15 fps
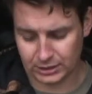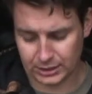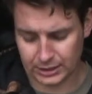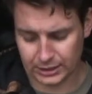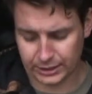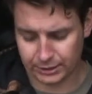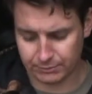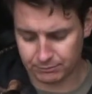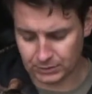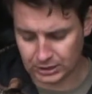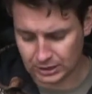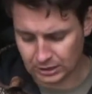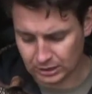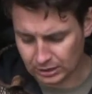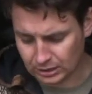Um,
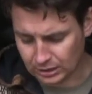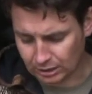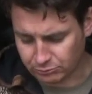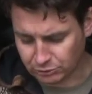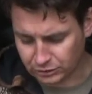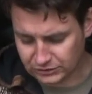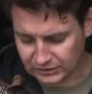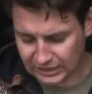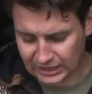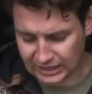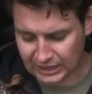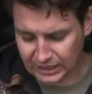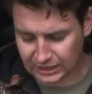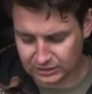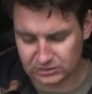I'm using
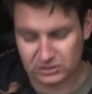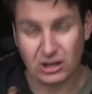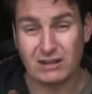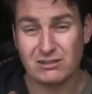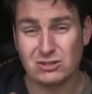here size